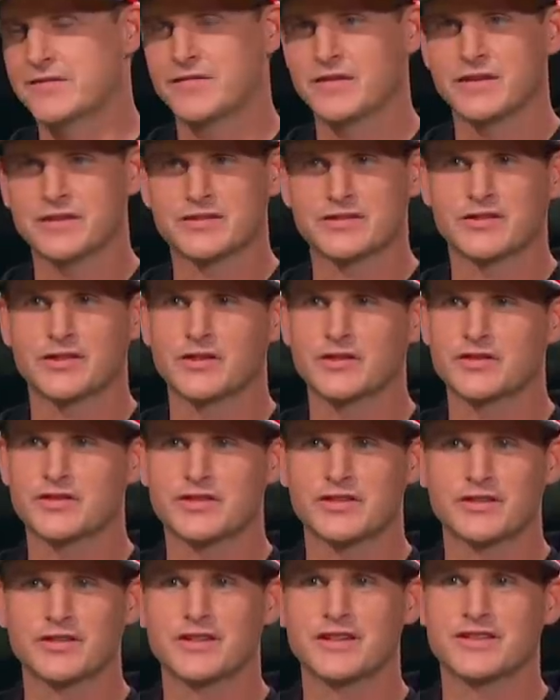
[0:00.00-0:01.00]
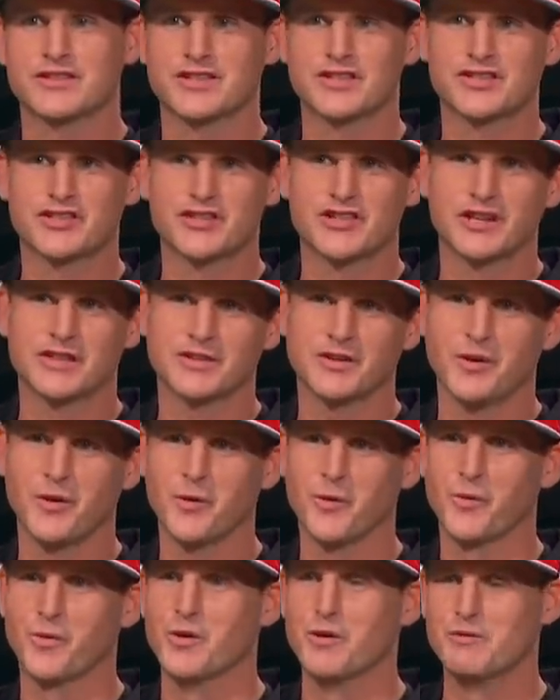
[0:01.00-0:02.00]
felt so serious, it shut the
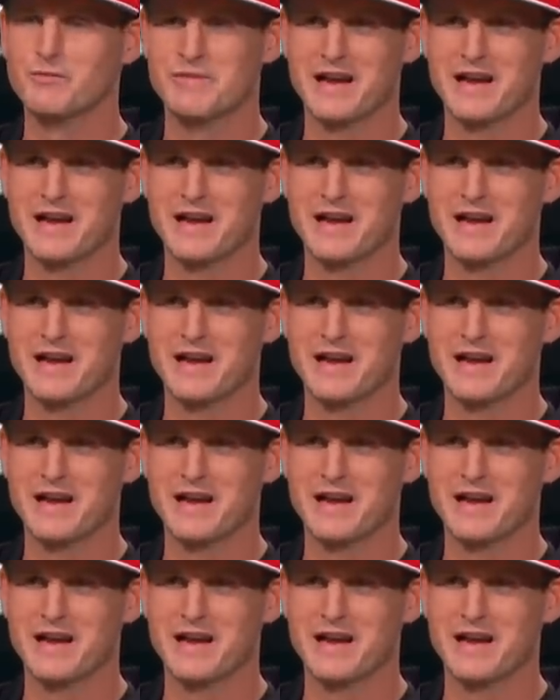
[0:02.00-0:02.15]
whole room